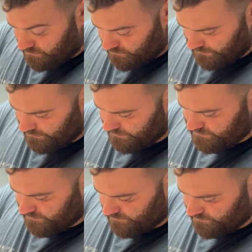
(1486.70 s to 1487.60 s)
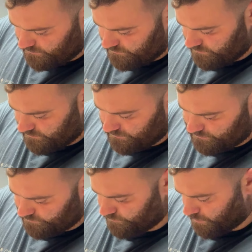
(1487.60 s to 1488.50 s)
And like I said,
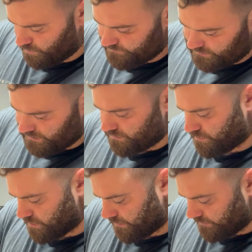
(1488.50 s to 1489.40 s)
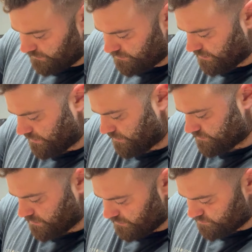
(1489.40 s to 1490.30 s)
my wife's like, I don't know why you need that. It
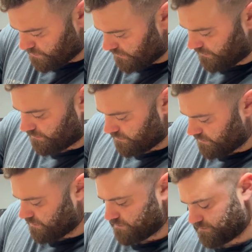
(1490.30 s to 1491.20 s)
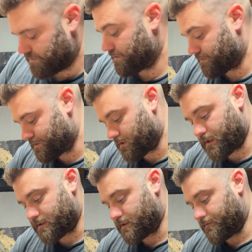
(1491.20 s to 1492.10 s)
costs money. There's a lot
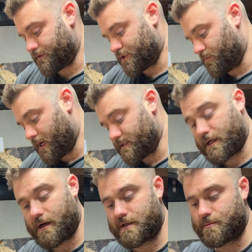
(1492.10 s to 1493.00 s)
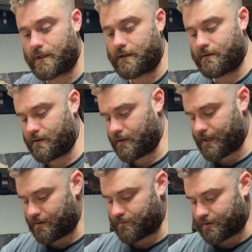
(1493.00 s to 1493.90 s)
of stuff that she buys that costs money that I
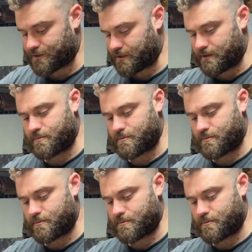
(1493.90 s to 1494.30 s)
don't think she needs.